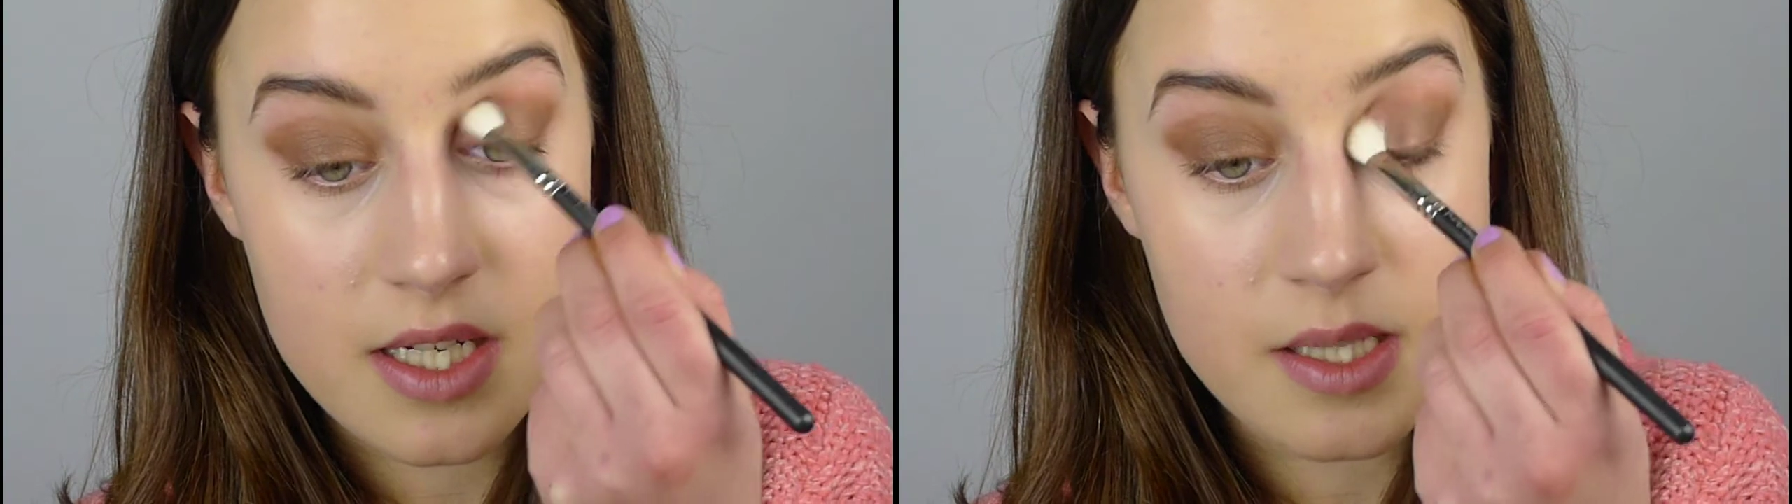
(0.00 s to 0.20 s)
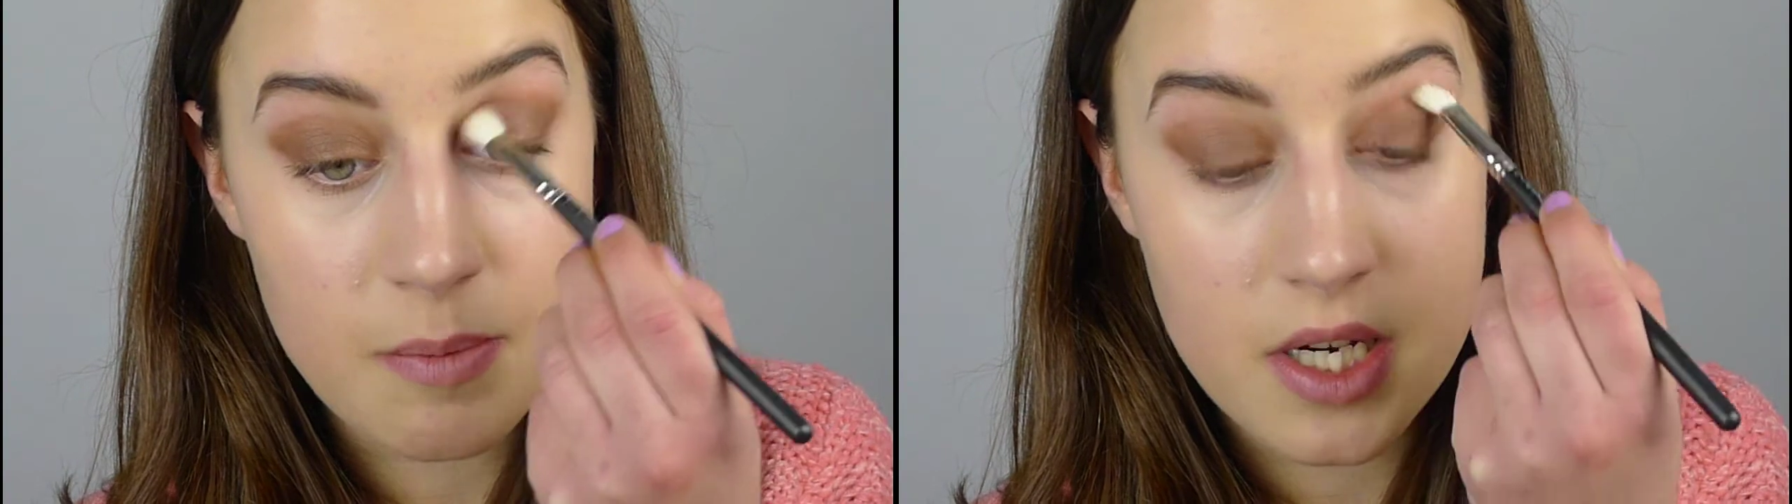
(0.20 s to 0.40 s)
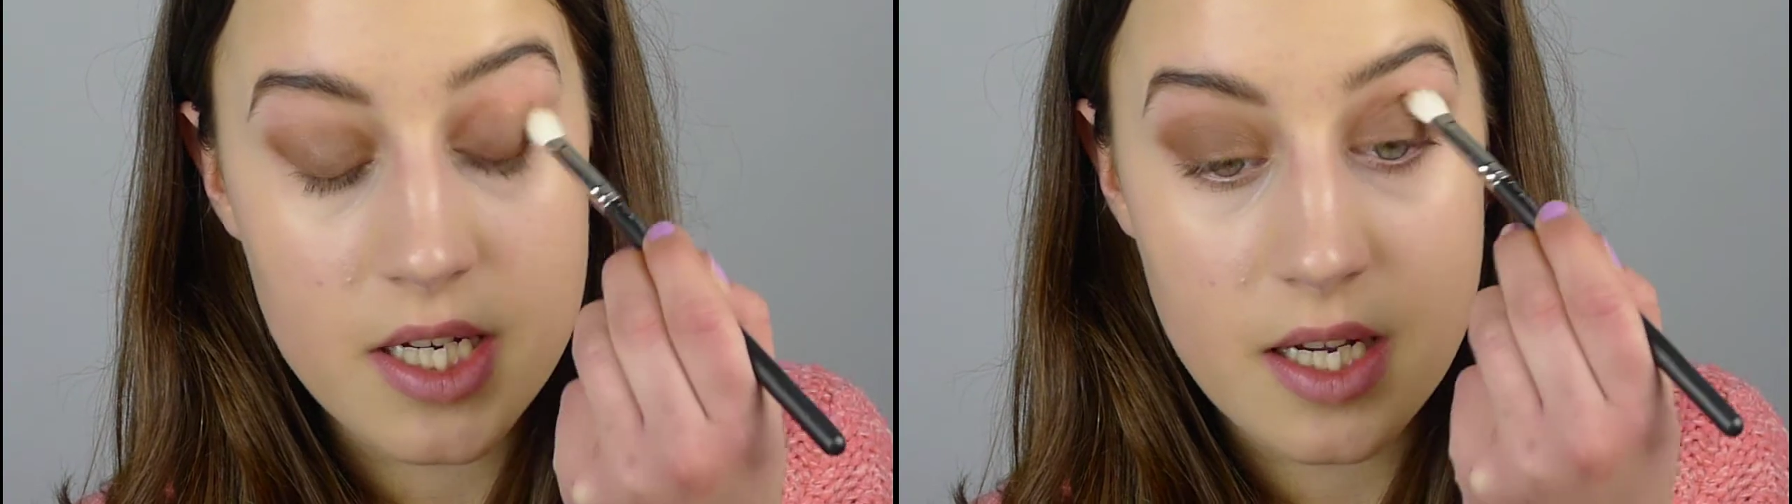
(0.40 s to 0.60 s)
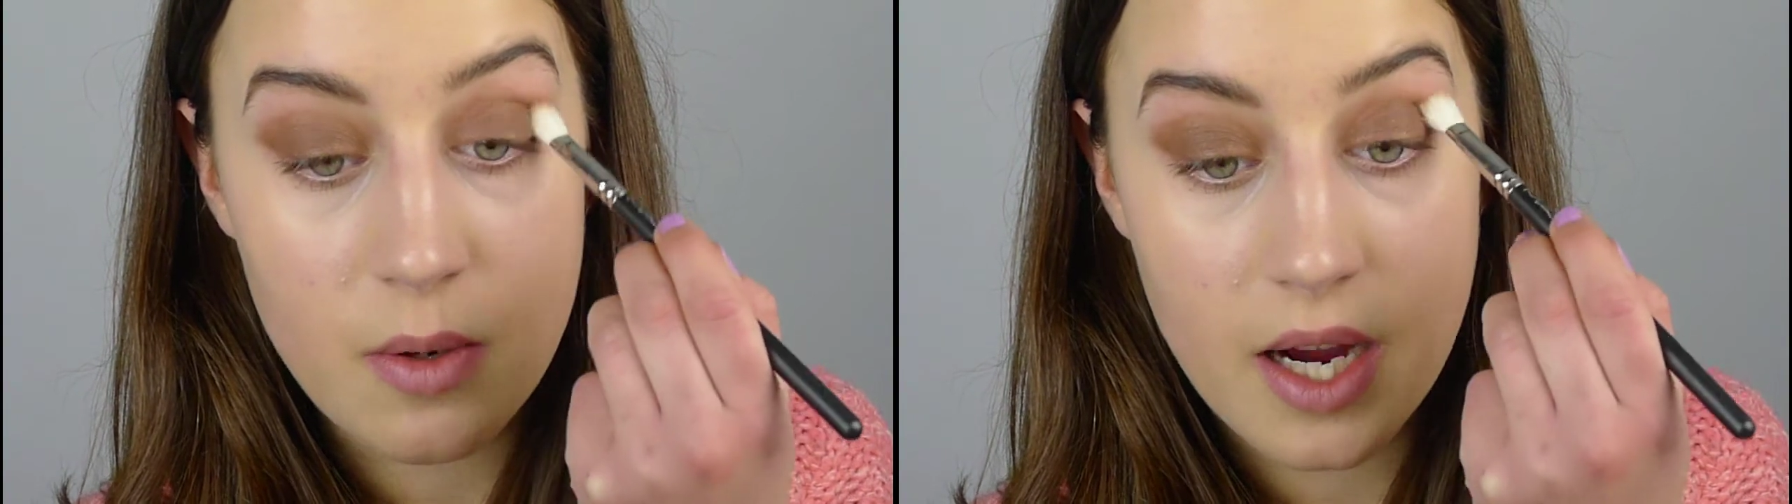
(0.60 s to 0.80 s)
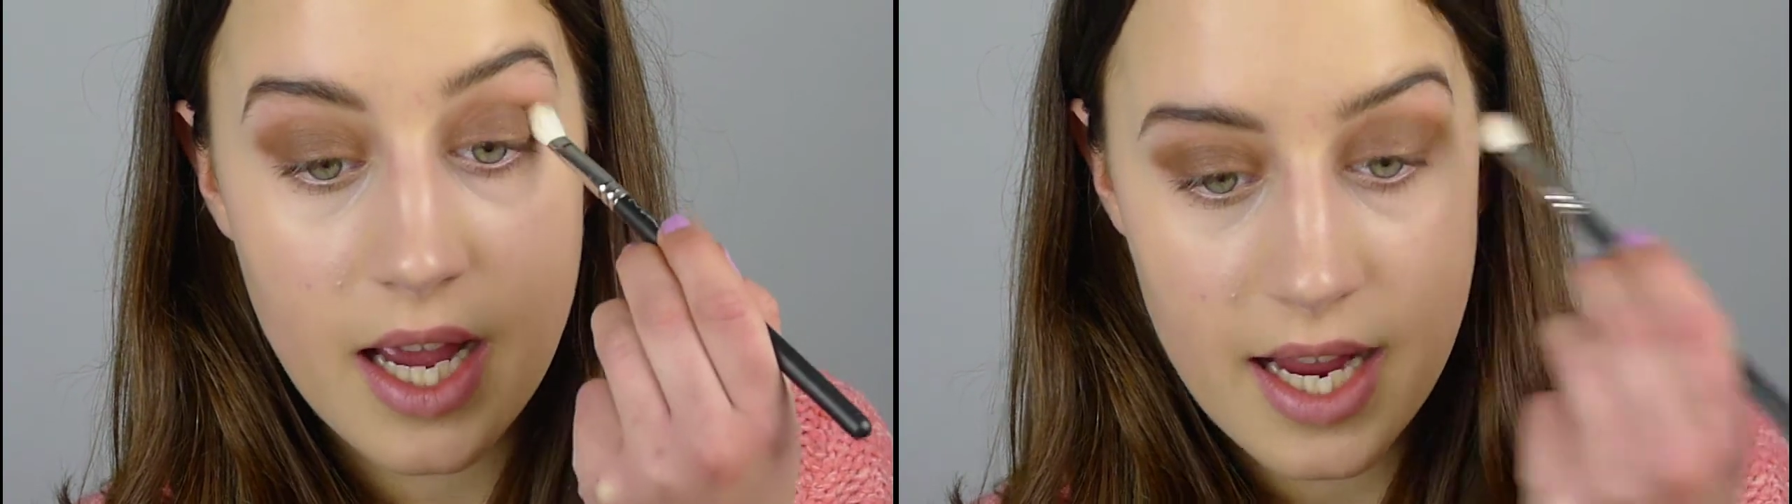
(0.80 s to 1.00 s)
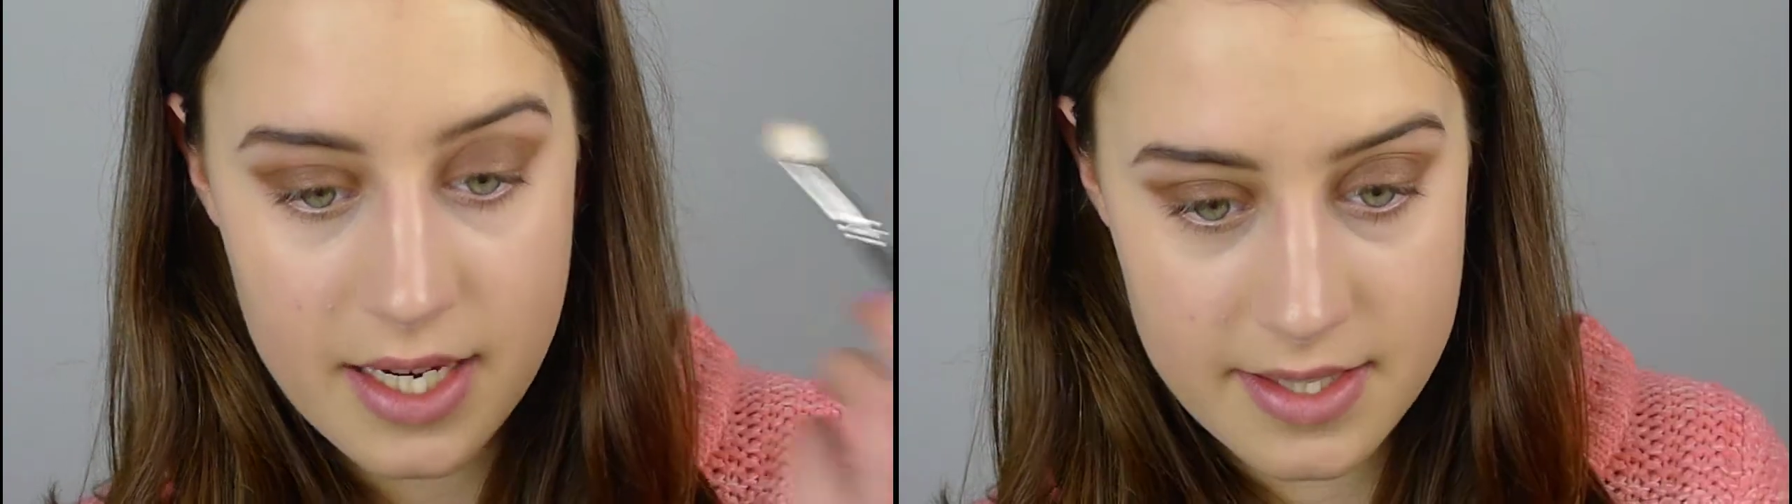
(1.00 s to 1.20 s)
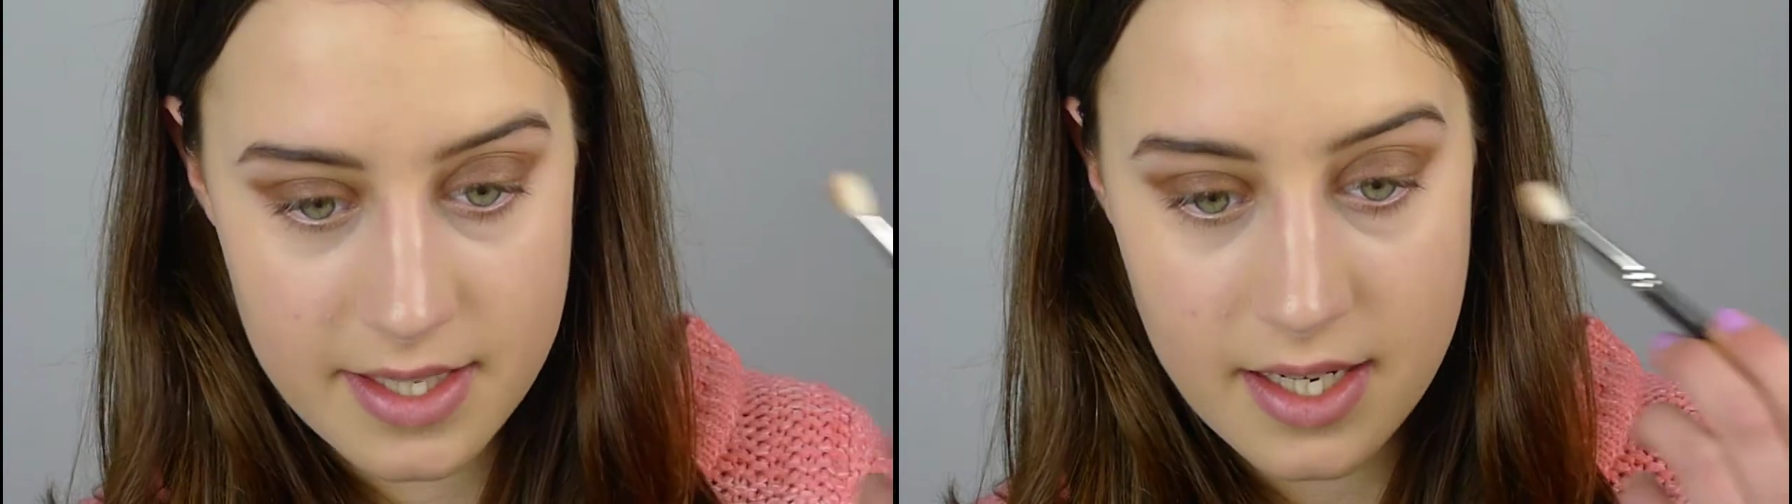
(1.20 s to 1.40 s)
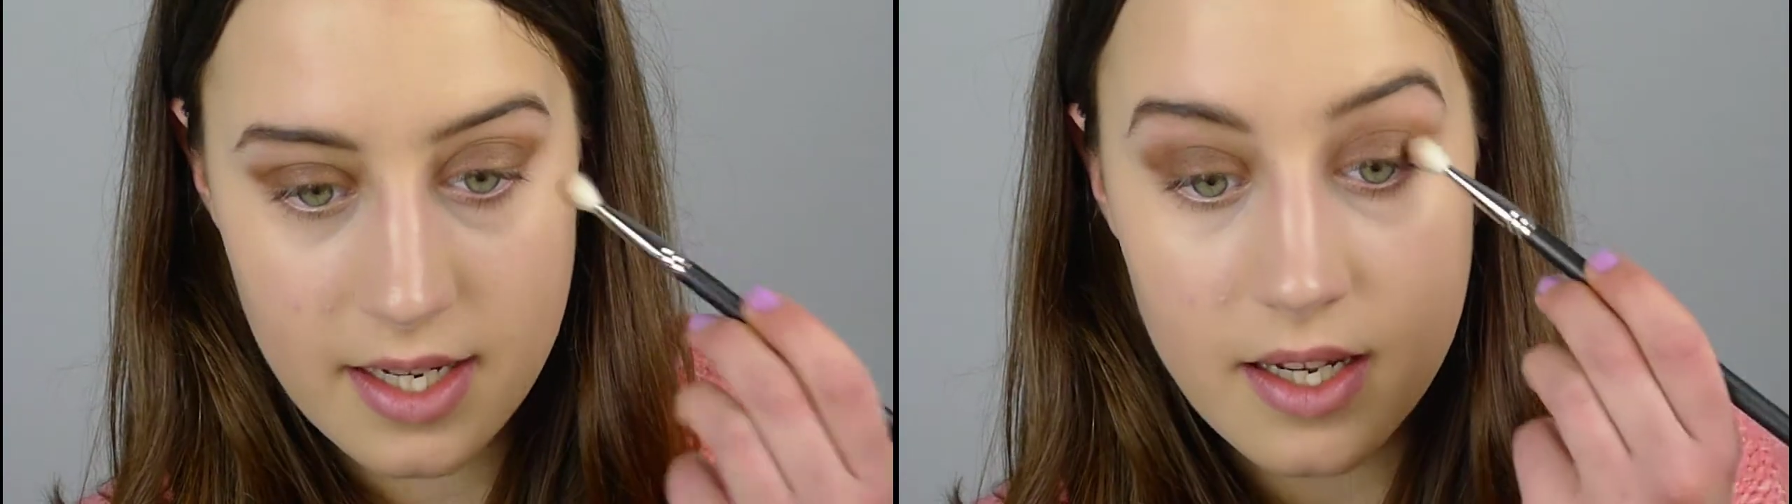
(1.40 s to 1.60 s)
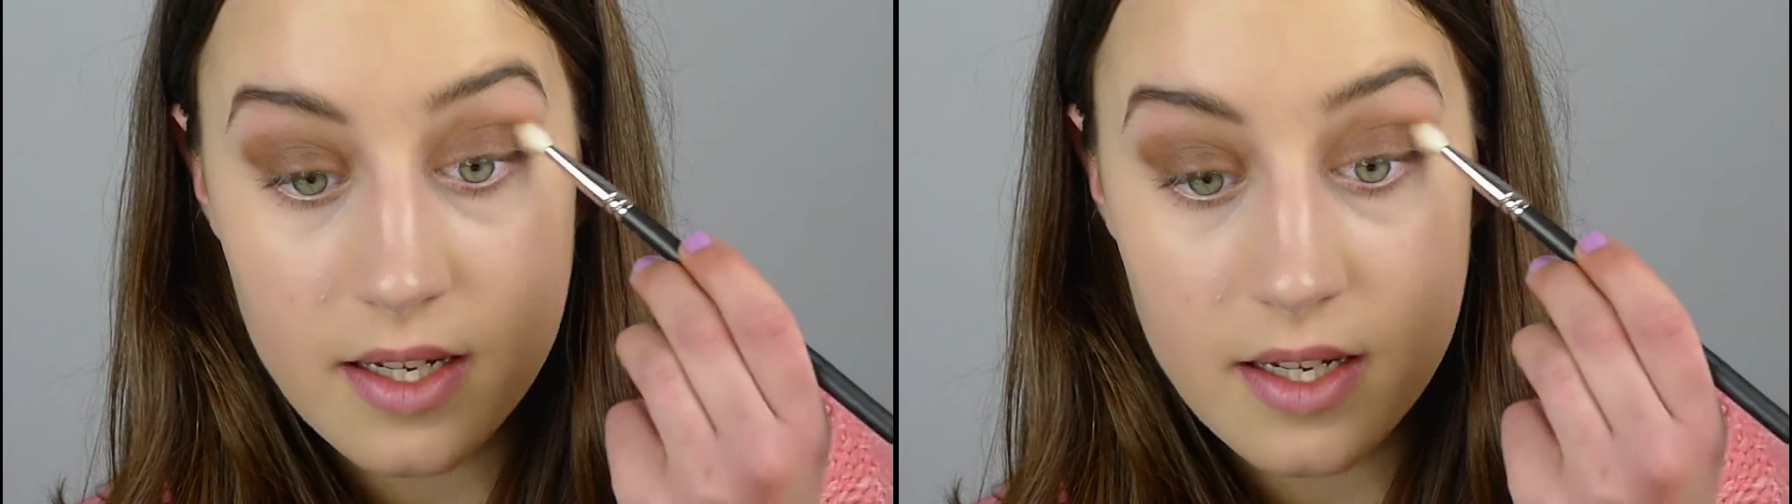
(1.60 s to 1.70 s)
smoky, quite hazy.